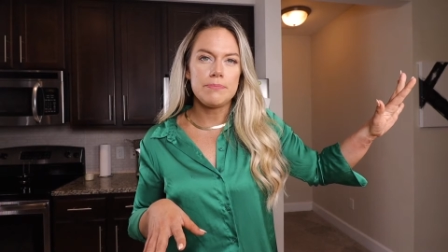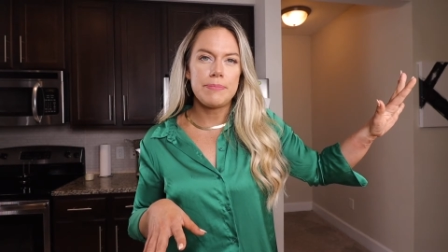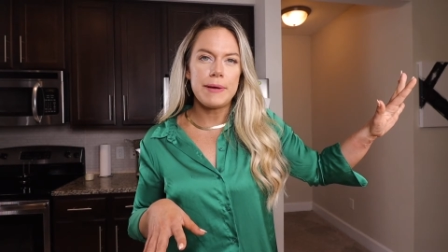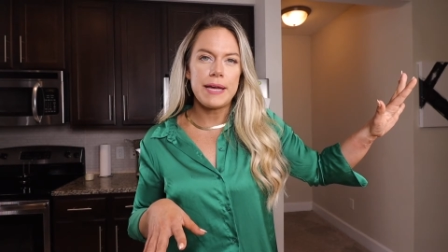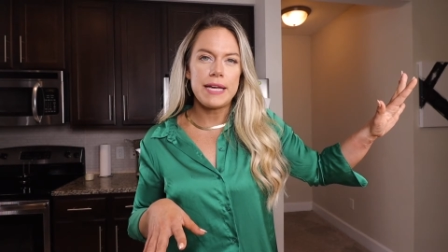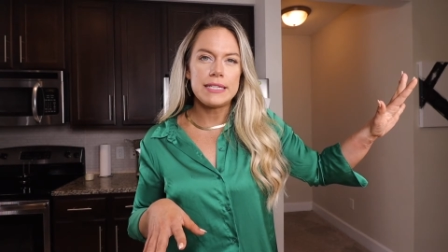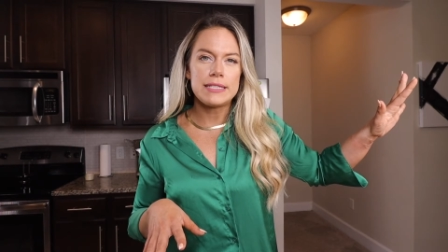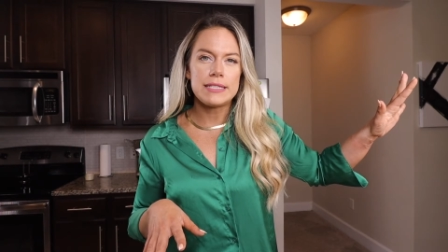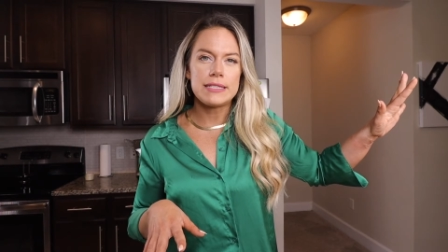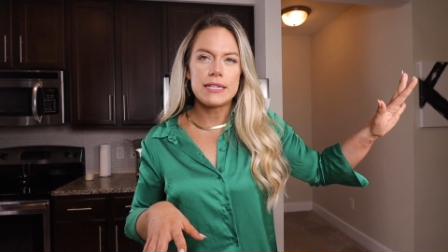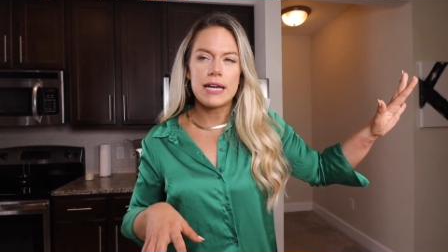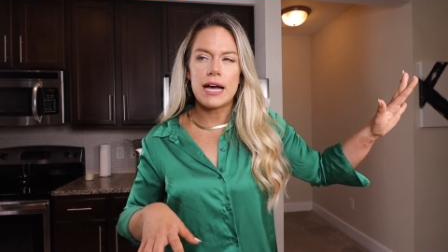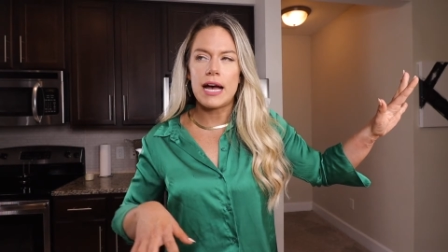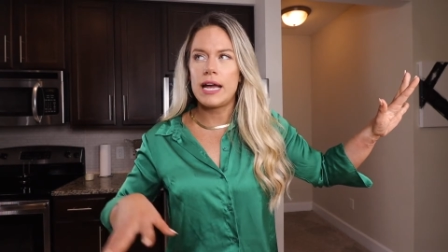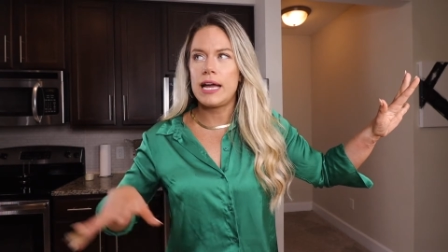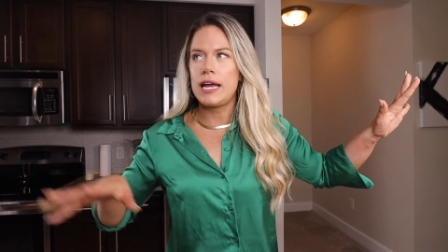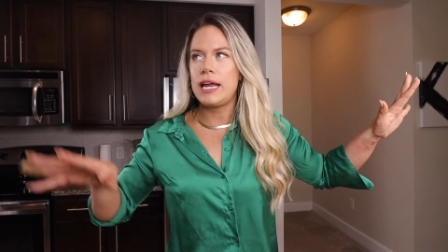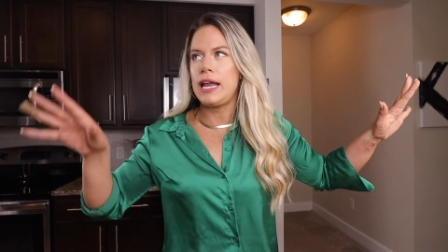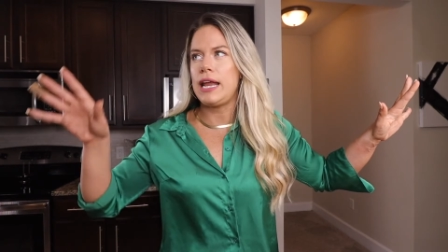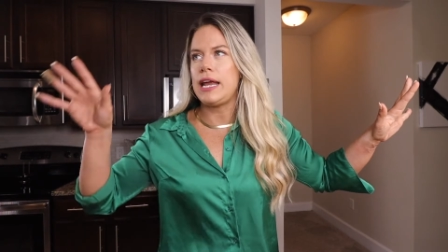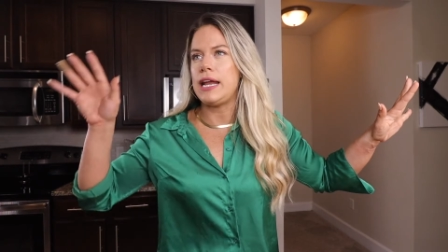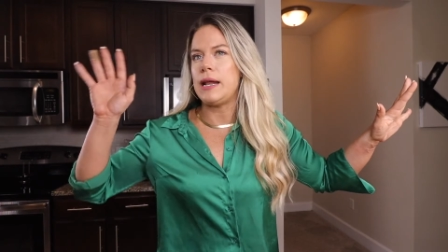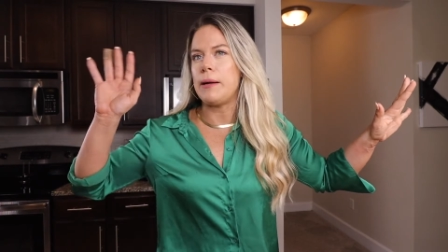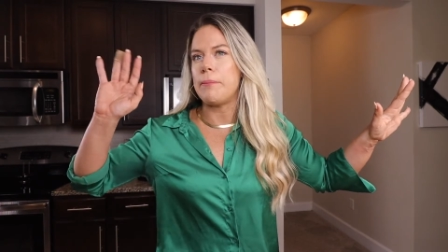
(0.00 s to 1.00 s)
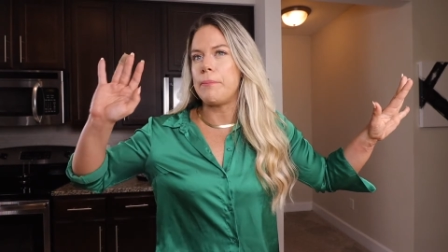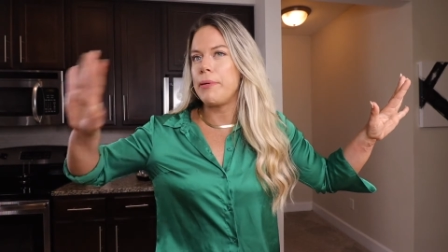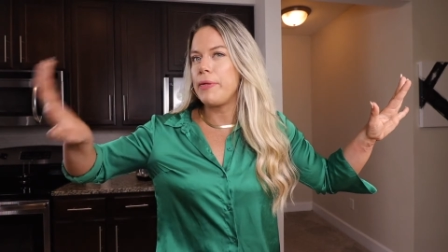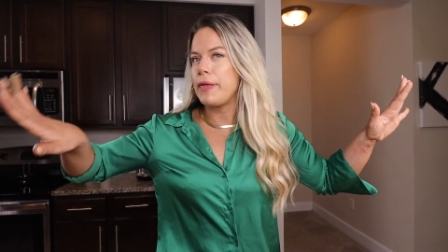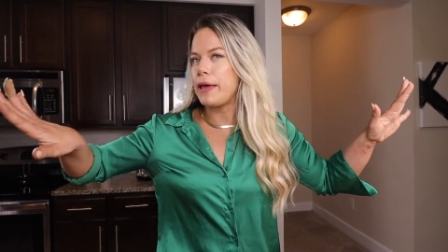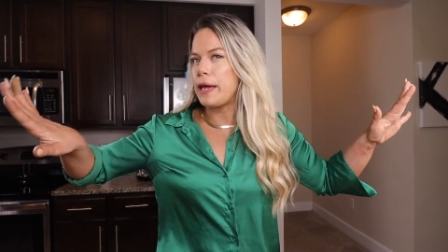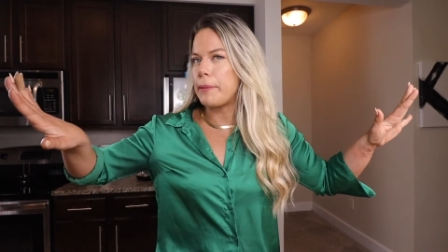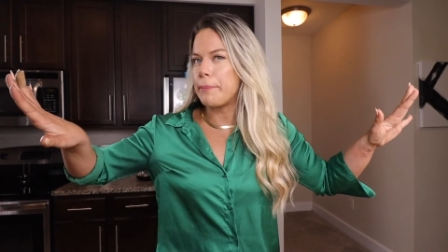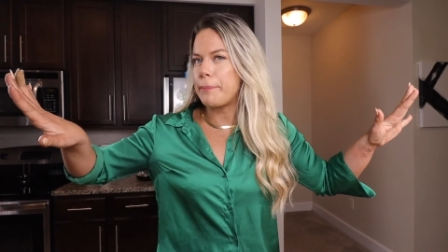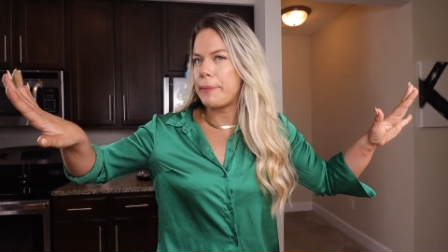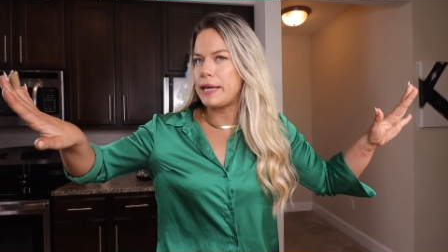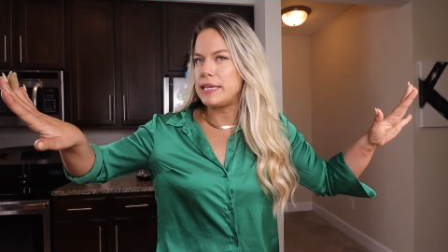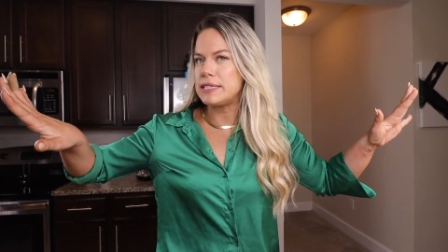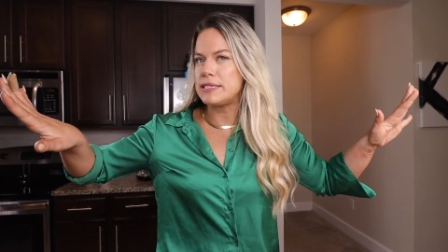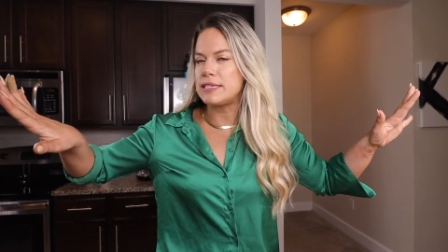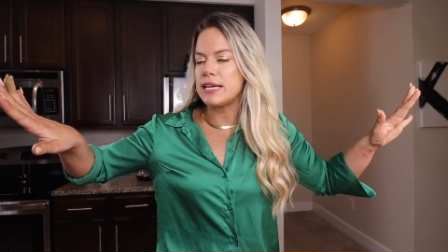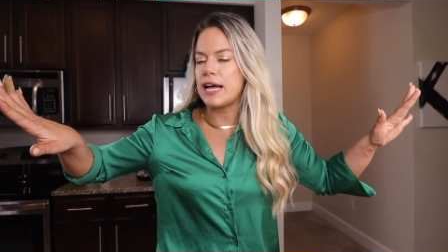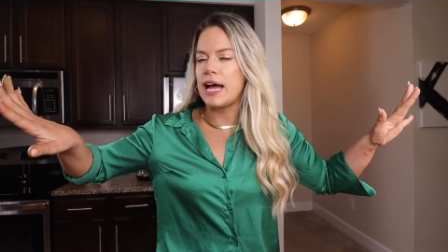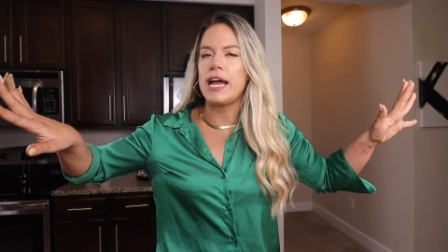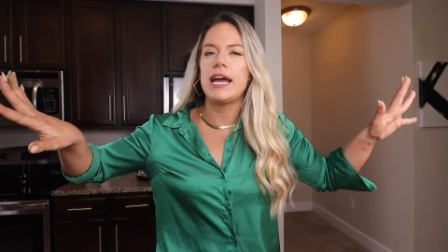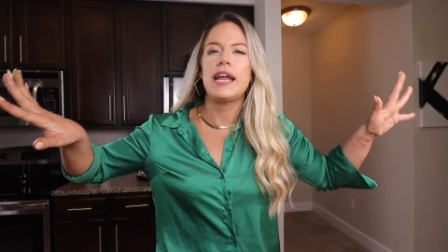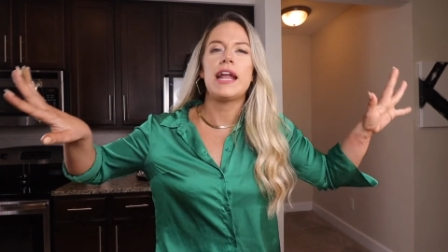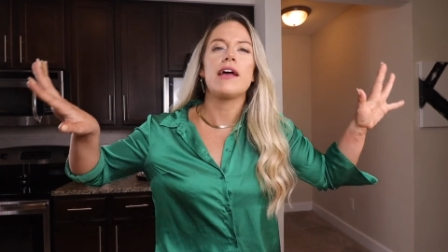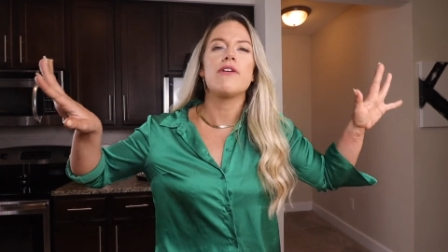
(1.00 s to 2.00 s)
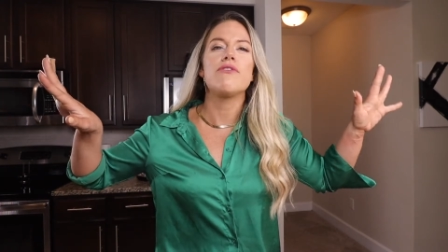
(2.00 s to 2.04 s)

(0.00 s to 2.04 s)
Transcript: based diet and a plant based diet.